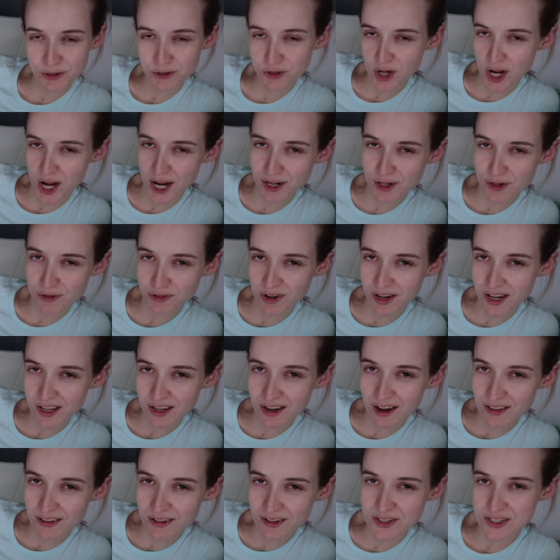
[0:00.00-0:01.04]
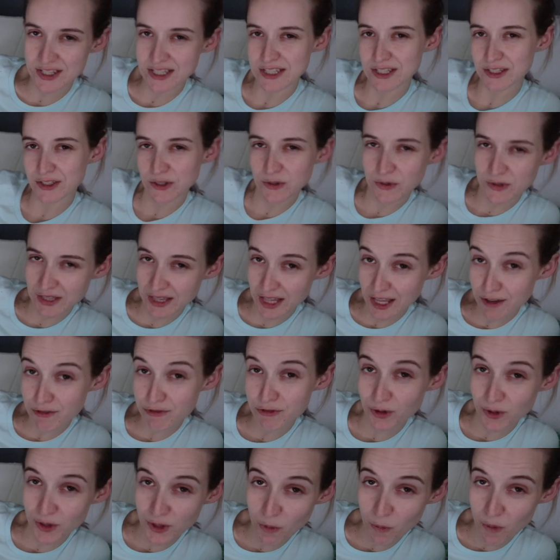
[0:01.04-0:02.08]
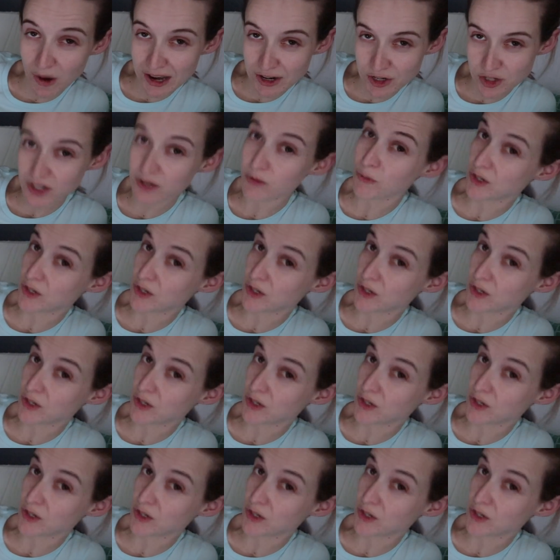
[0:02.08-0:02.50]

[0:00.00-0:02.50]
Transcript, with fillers: change funny colors until you can like fully wash it,